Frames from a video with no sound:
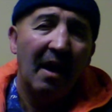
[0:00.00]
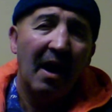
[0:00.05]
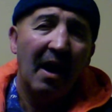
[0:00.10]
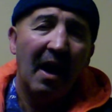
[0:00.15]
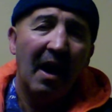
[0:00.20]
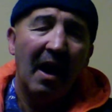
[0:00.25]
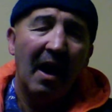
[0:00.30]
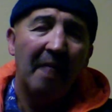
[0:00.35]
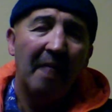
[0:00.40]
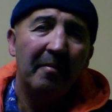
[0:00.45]

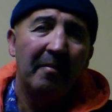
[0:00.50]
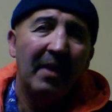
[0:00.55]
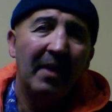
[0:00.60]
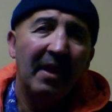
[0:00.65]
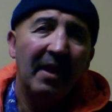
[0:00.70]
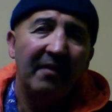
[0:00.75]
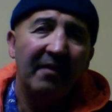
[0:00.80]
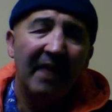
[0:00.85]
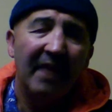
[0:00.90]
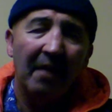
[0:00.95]
I
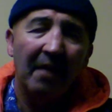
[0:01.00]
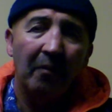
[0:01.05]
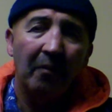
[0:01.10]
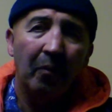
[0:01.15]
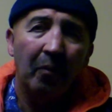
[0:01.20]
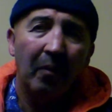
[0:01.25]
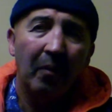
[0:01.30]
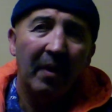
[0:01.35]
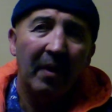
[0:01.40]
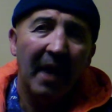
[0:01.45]
believe that
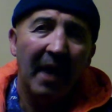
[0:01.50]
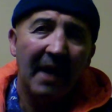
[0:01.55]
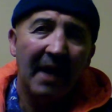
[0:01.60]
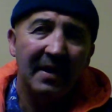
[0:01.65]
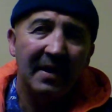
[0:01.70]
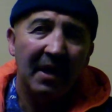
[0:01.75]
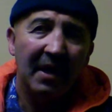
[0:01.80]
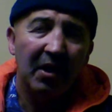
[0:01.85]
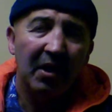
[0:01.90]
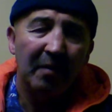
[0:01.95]
as a
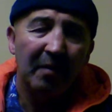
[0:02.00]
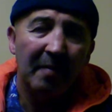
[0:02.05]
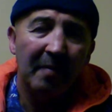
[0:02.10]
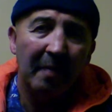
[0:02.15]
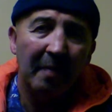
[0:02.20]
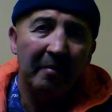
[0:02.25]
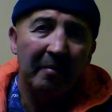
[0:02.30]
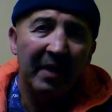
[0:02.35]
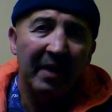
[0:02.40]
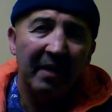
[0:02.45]
human
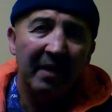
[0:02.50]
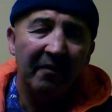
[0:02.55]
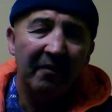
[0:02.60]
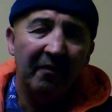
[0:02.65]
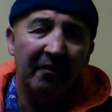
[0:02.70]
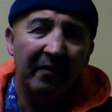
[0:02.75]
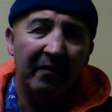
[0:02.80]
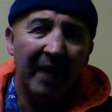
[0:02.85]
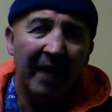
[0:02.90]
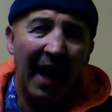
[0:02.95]
being,
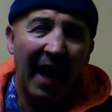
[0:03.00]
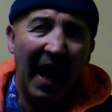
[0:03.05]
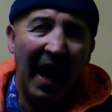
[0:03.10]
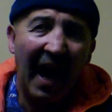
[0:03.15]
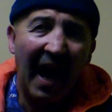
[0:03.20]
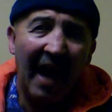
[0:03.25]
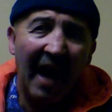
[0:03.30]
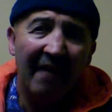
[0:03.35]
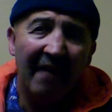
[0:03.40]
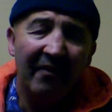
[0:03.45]
we
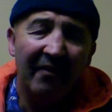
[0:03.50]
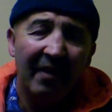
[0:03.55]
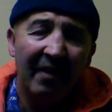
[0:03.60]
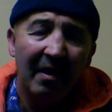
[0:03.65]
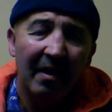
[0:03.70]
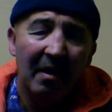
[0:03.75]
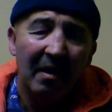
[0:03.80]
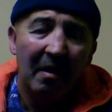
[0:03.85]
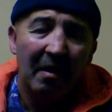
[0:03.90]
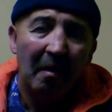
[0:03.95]
have
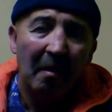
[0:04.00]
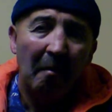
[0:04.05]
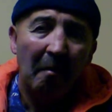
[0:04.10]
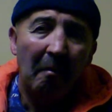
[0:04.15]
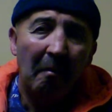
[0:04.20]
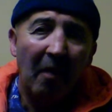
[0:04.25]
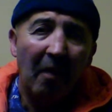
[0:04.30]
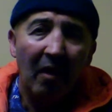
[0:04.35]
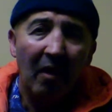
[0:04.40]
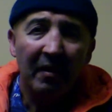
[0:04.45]

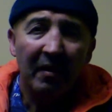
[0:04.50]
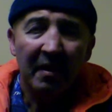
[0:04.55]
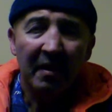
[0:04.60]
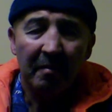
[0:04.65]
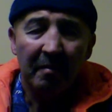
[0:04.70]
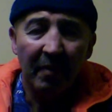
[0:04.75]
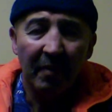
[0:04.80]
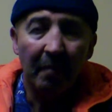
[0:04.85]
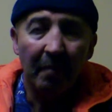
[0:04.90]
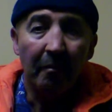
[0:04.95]

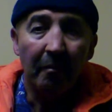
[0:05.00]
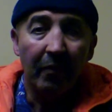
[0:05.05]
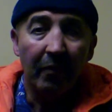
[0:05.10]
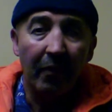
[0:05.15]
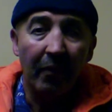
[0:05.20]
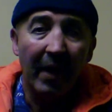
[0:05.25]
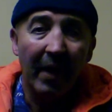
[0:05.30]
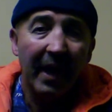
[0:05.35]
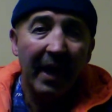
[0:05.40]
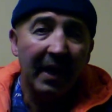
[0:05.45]
multiple
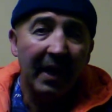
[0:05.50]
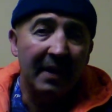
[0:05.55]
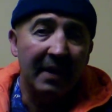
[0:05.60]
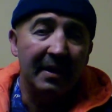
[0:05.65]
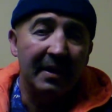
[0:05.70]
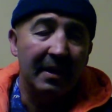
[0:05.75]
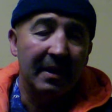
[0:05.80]
brains,